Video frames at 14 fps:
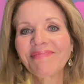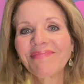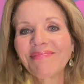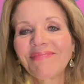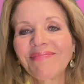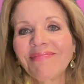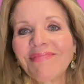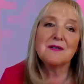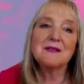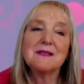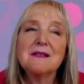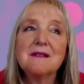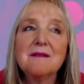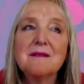Maybe
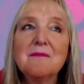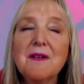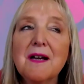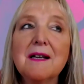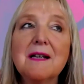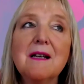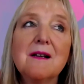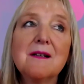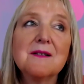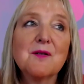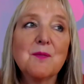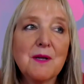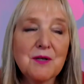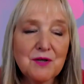just a very last
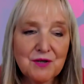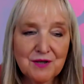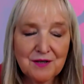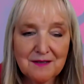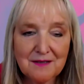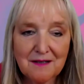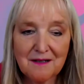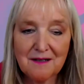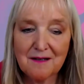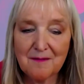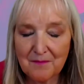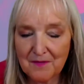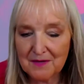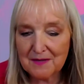question.
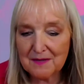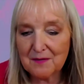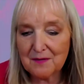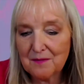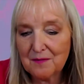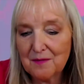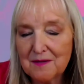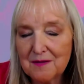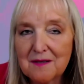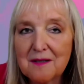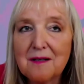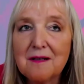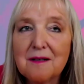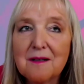This is, of course, a
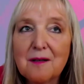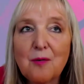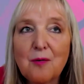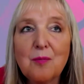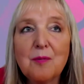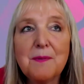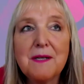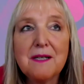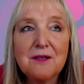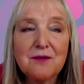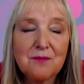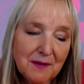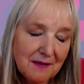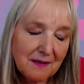global
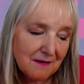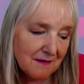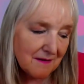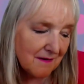BHP